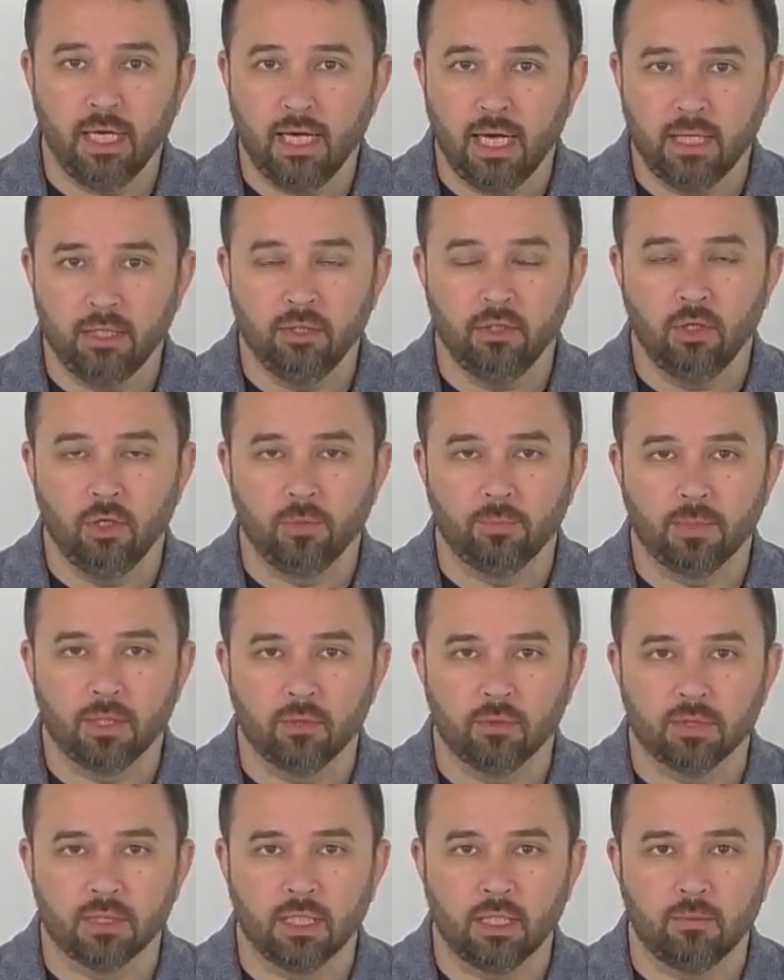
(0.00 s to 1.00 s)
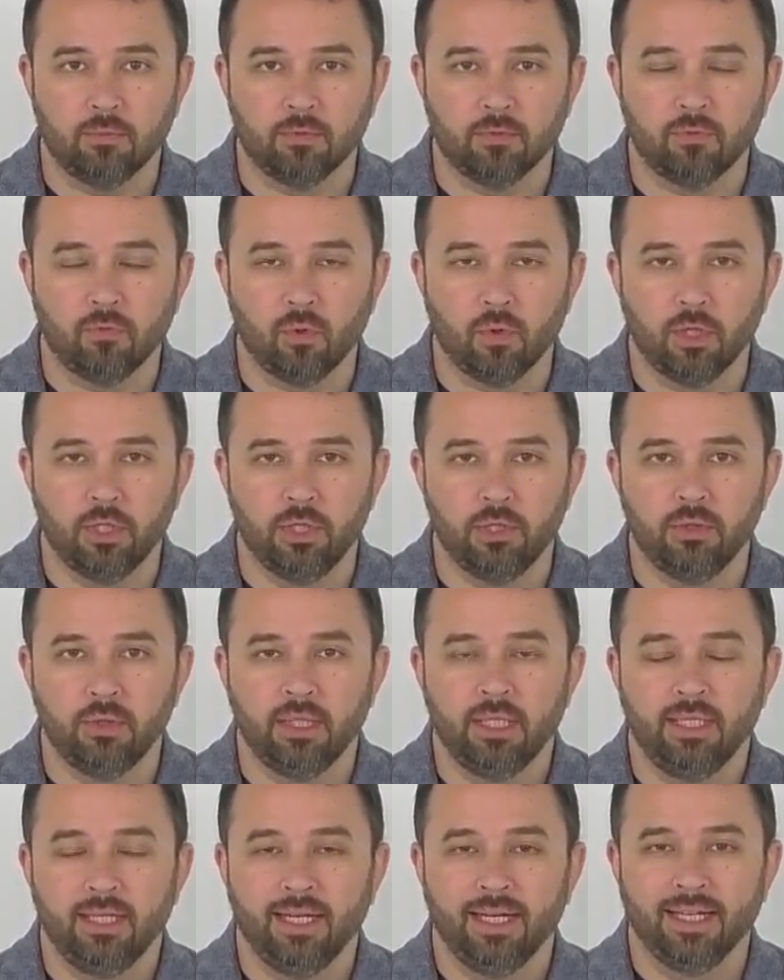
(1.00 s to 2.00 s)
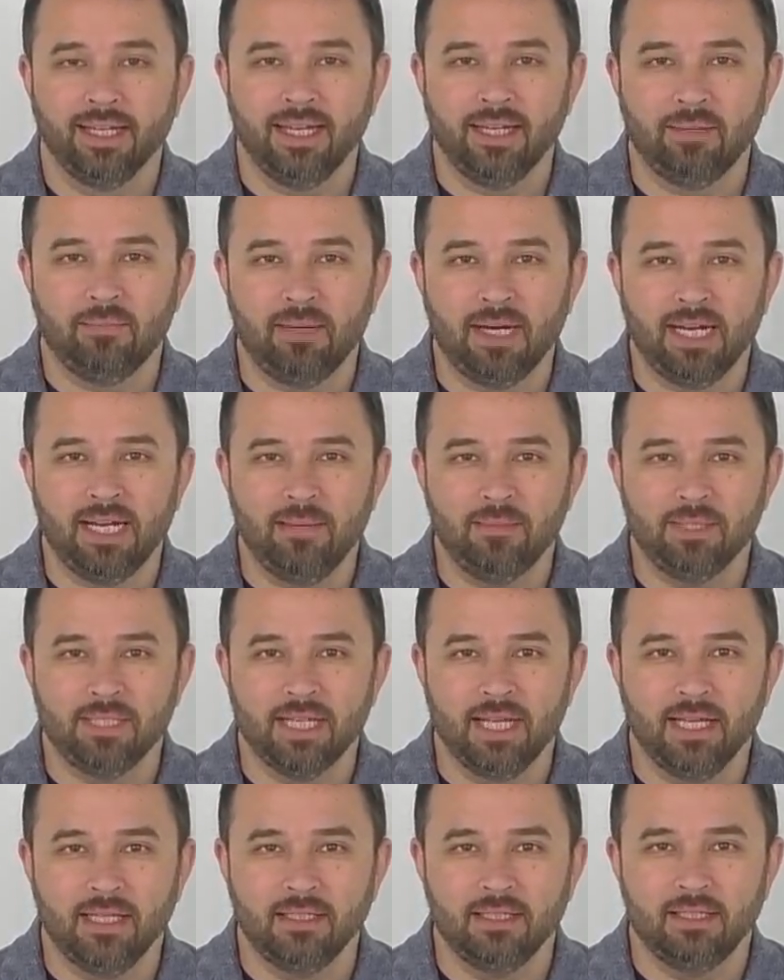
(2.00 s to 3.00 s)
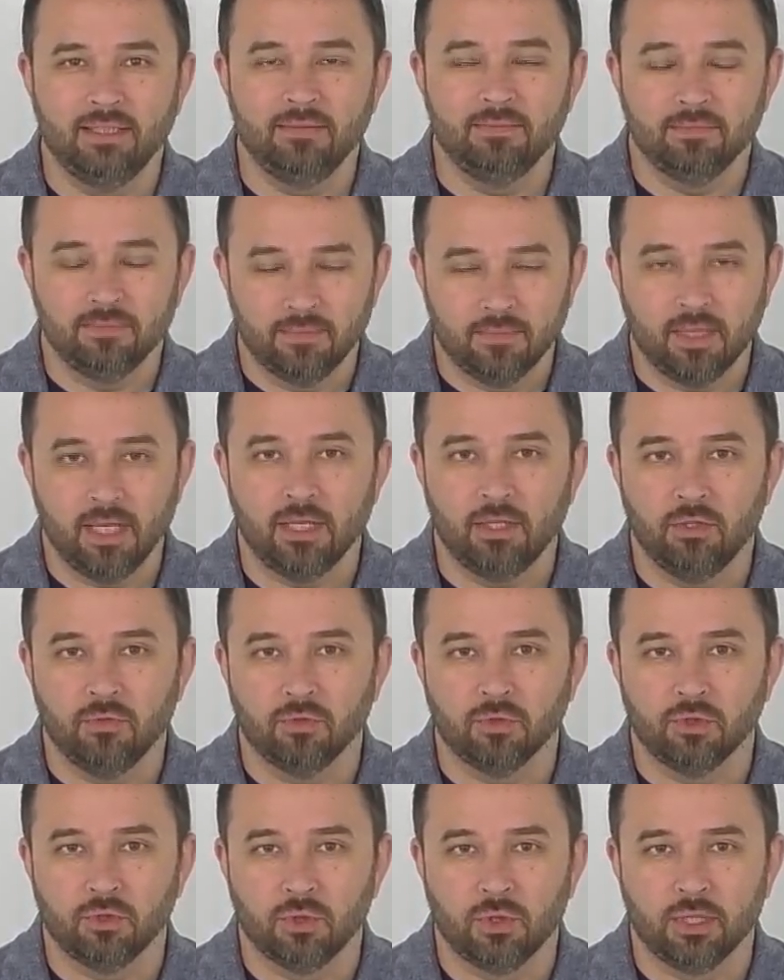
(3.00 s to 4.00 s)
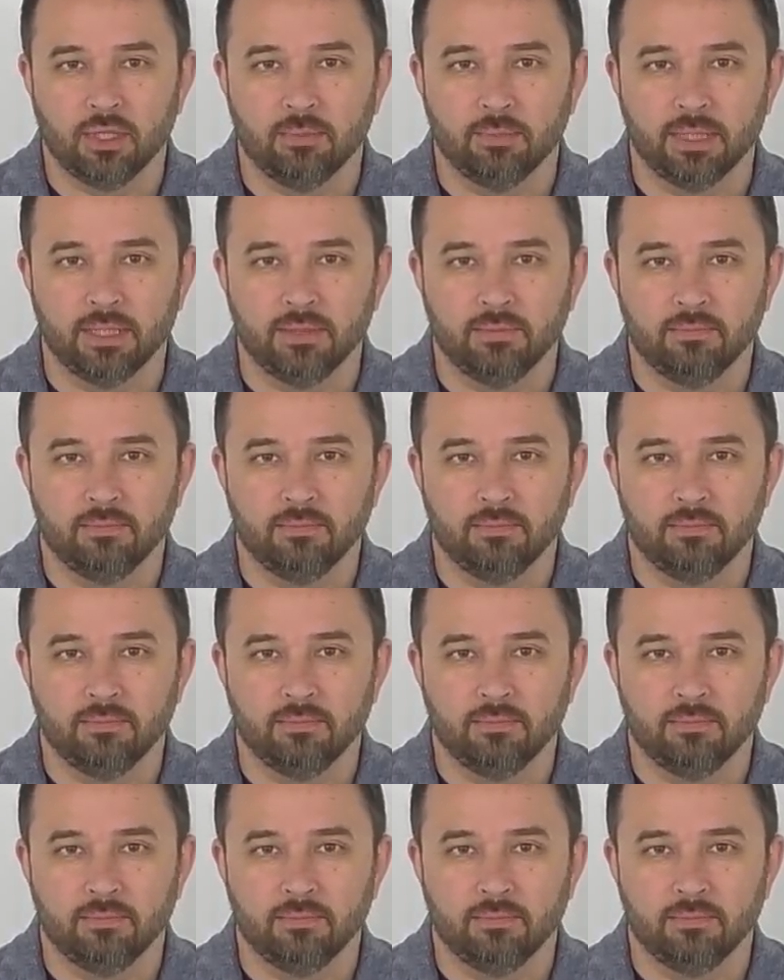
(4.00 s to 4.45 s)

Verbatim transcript: I do hope that it was helpful for you. Again, my name is Andy. Thank you for joining me.